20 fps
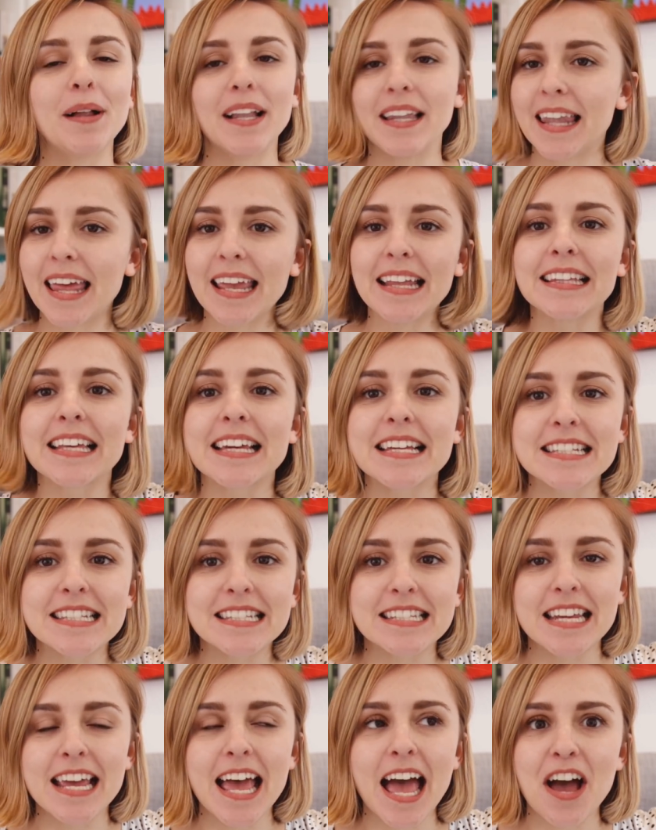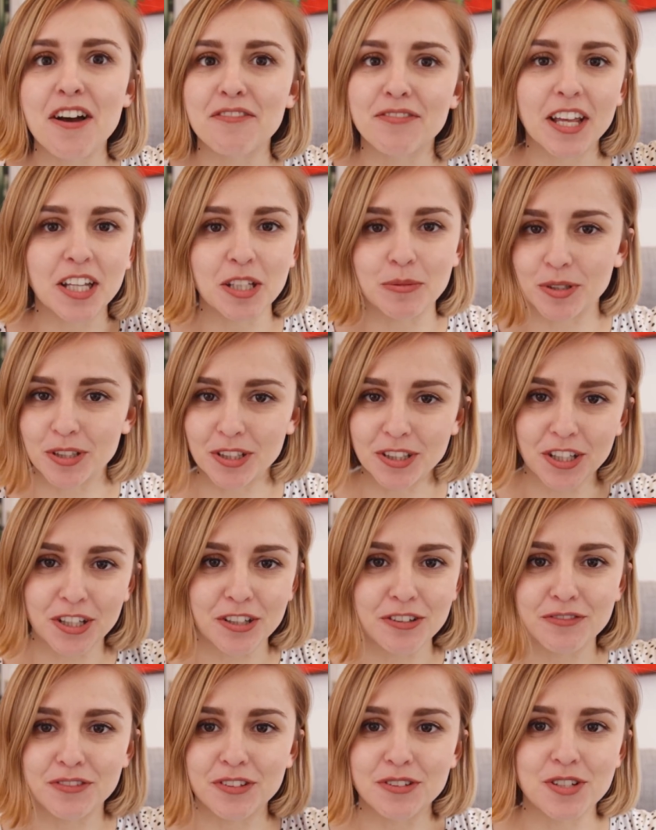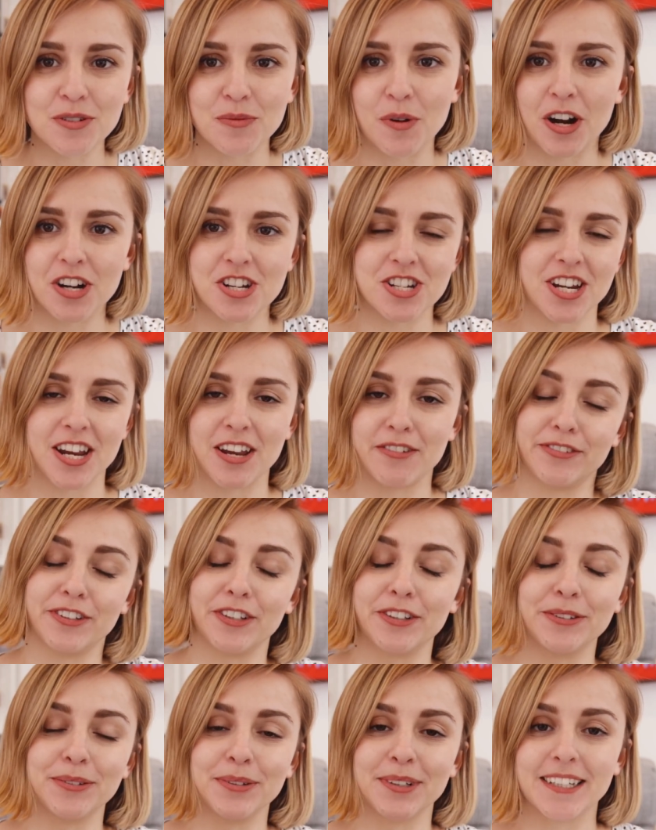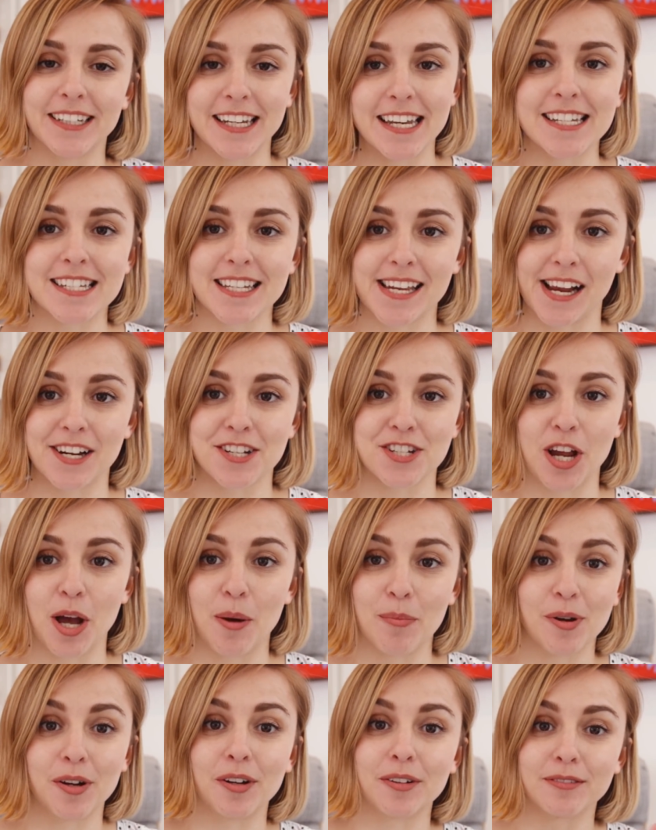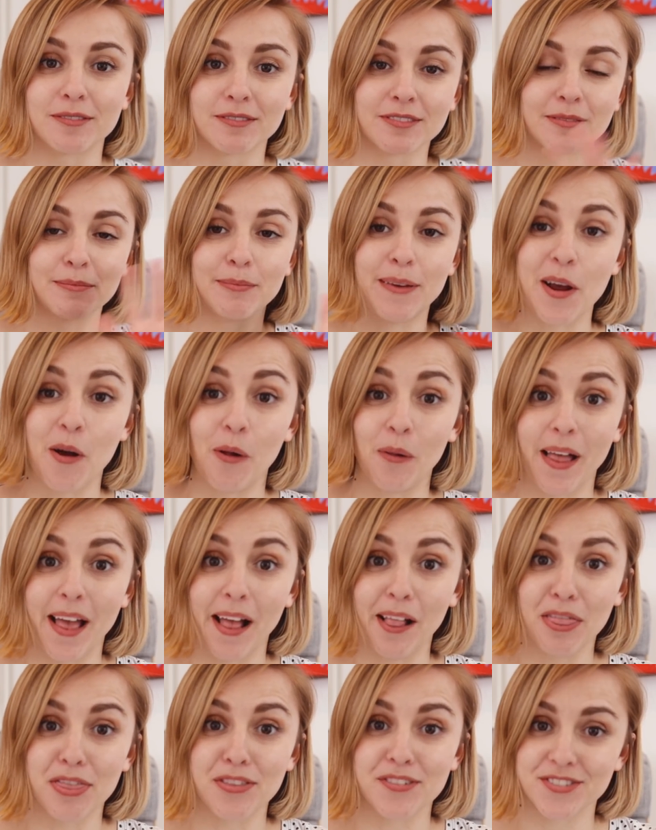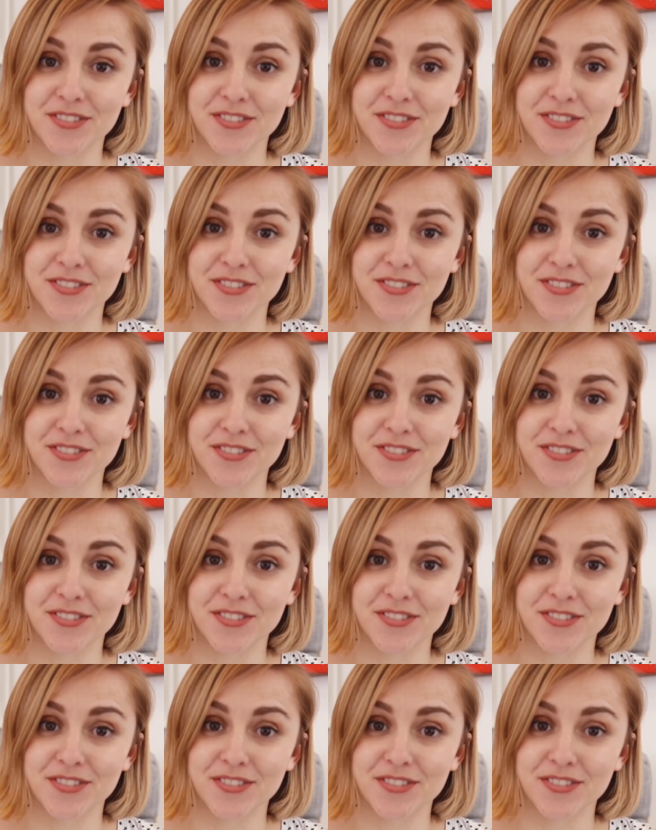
playlist available for you to watch if you need to catch up on my whole health